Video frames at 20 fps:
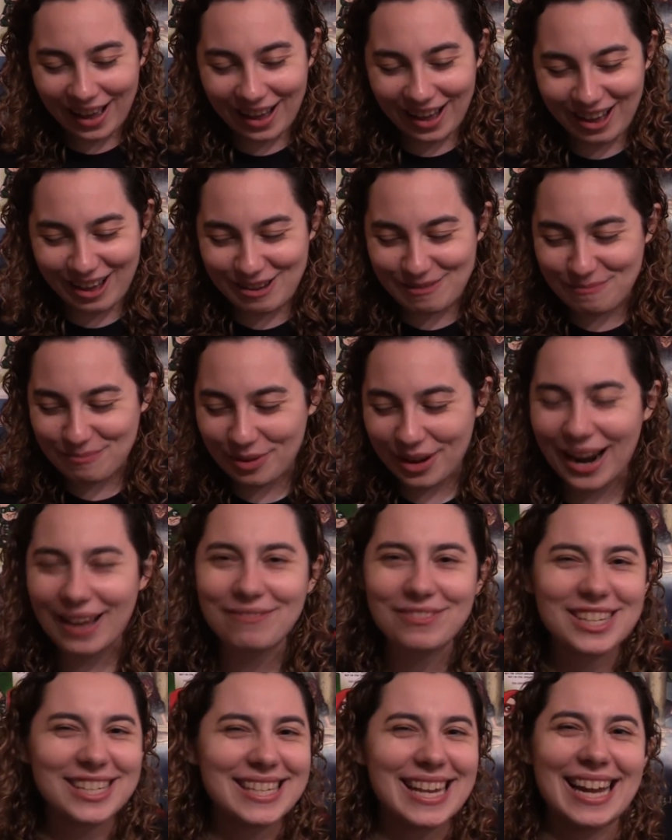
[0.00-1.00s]
Uh, but
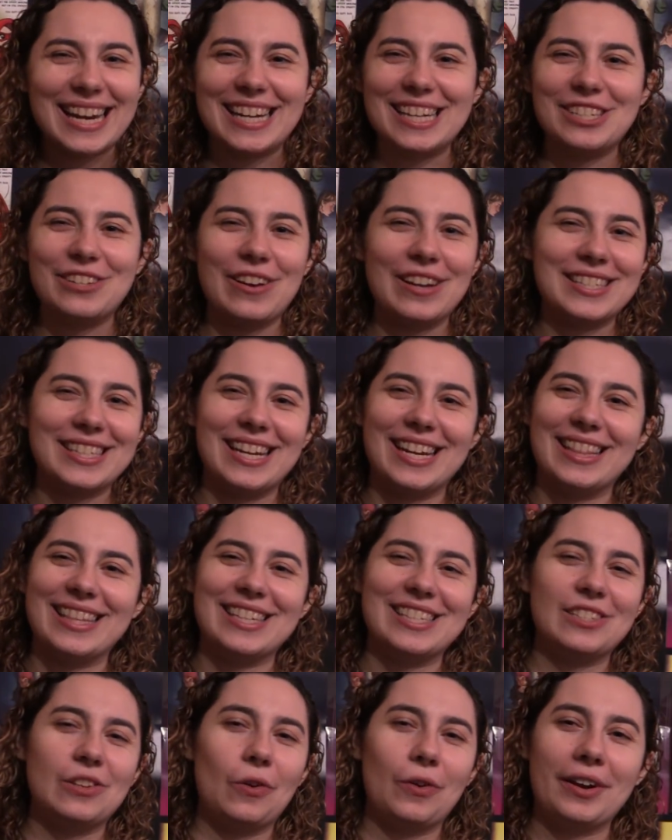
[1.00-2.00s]
I'm just not interested in
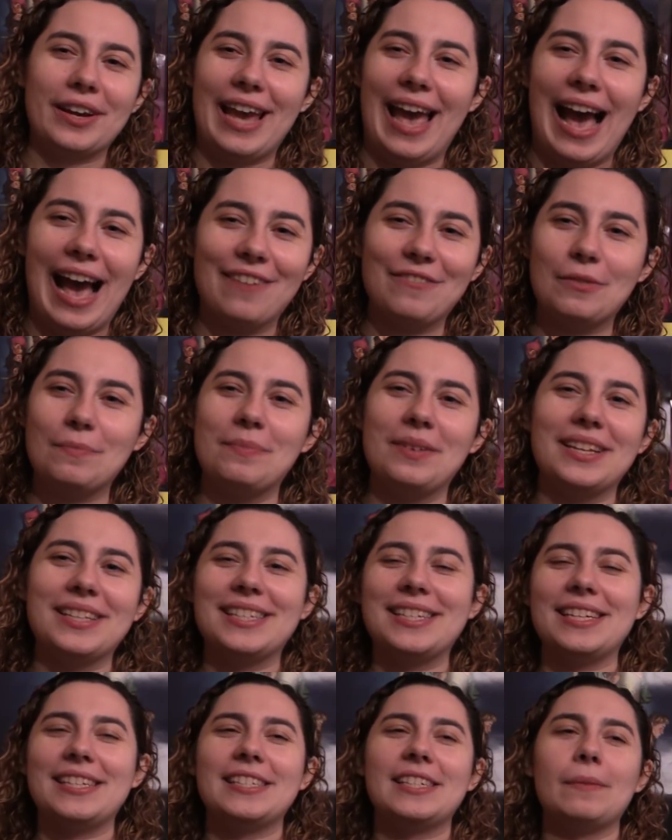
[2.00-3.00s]
this story. I haven't
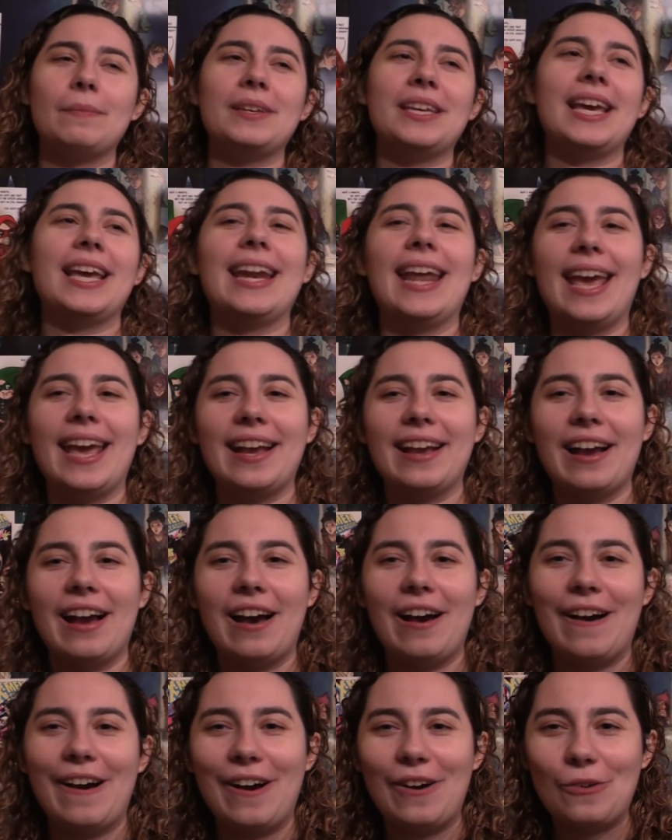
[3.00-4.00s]
been since the beginning
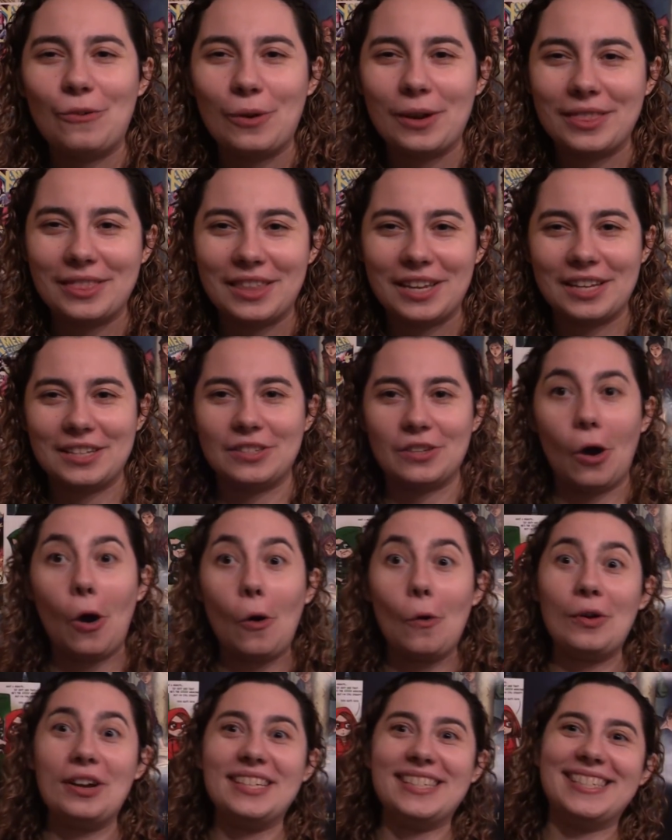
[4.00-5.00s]
uh, with this.
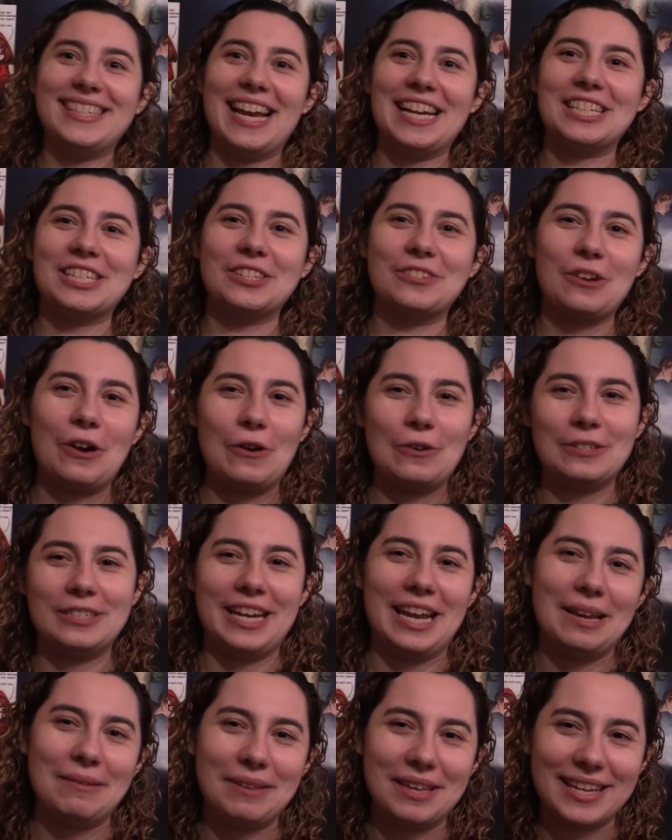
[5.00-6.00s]
Oh, is Deathstroke
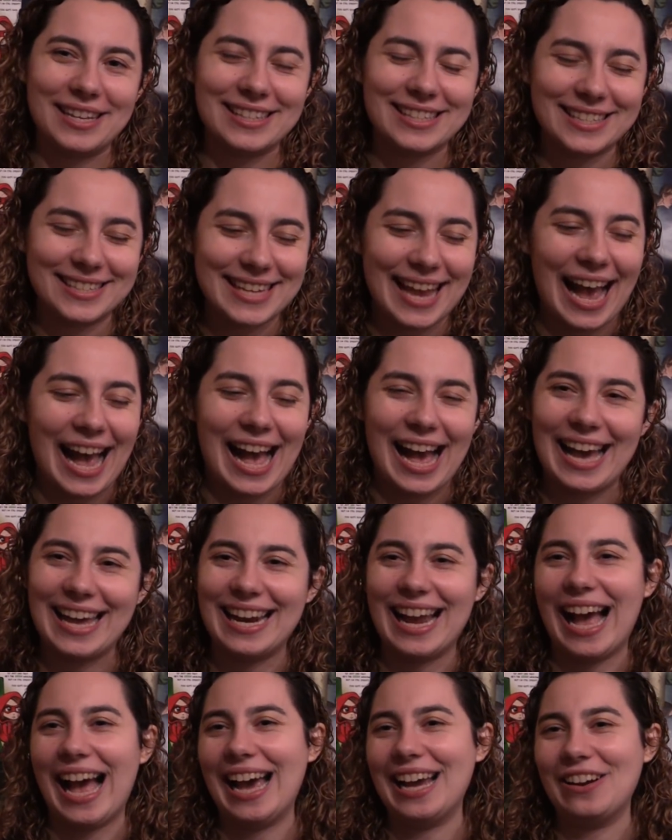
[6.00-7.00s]
Damian's
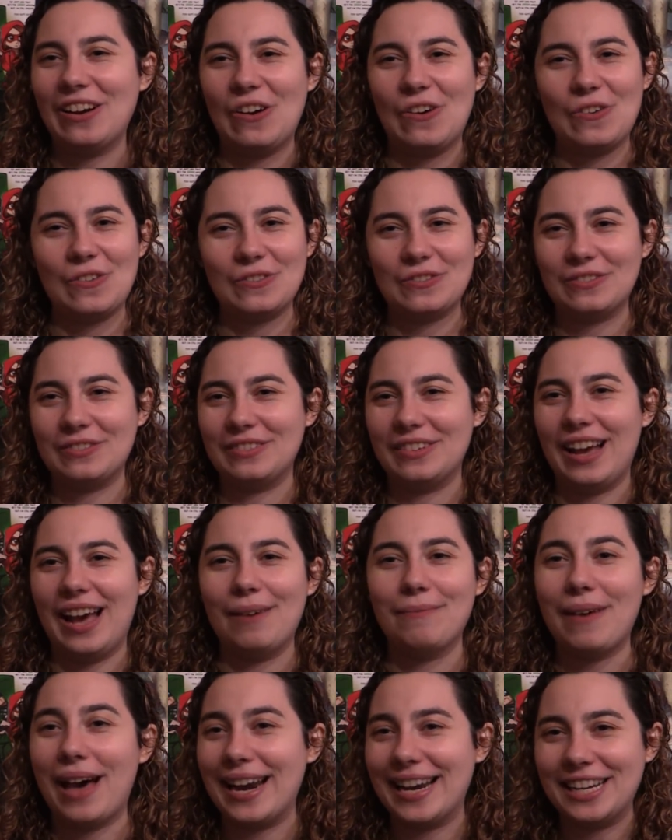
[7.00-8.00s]
dad? I don't
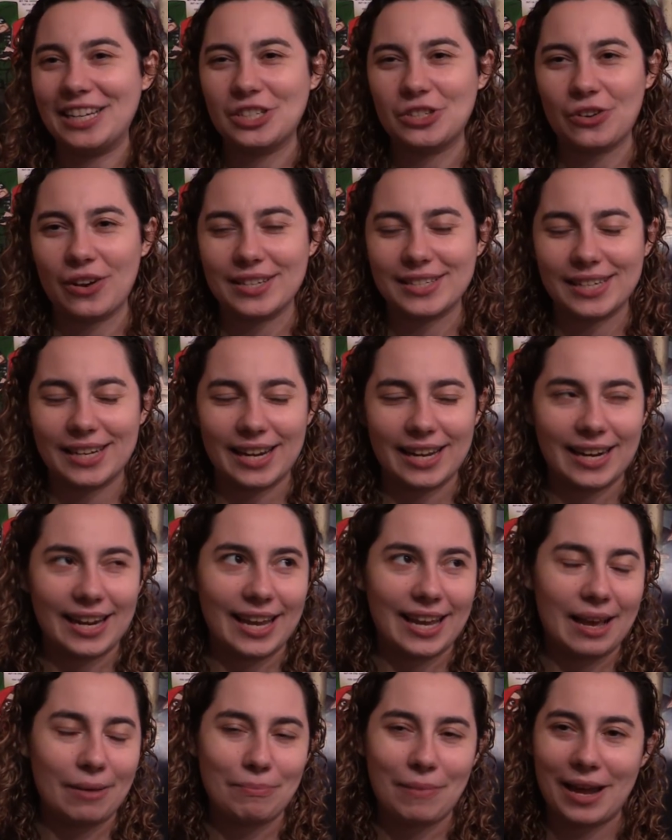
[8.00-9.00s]
I'm not interested in
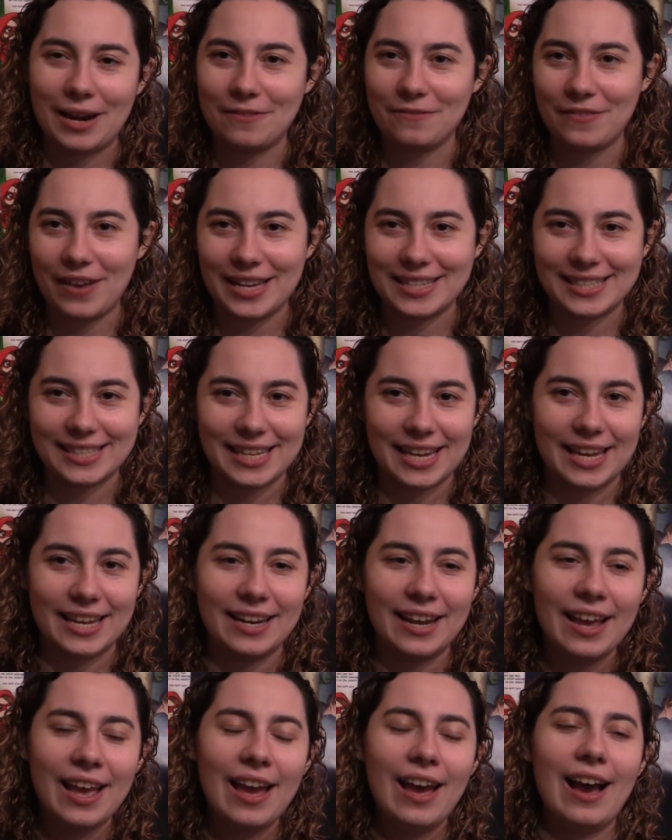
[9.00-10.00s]
it. I'm not
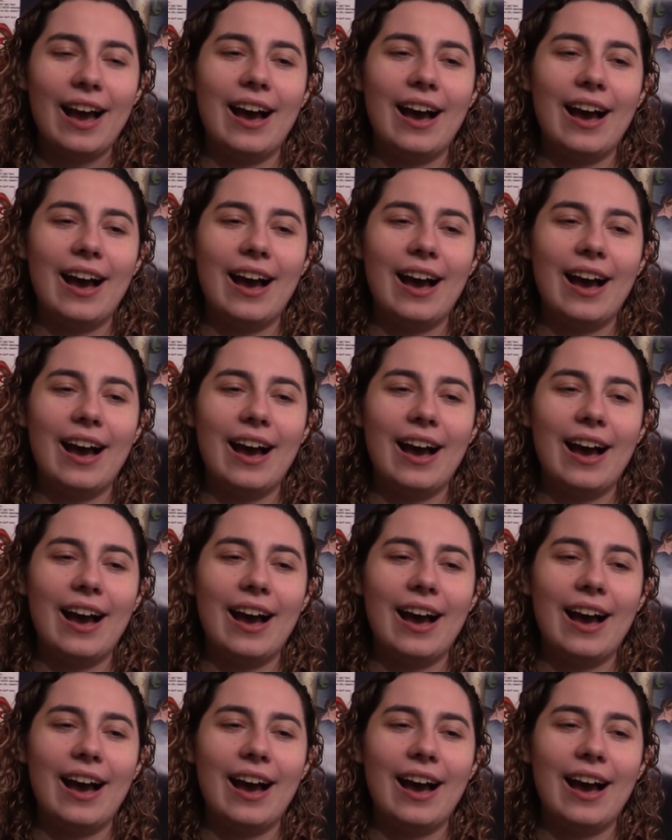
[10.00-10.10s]
invested.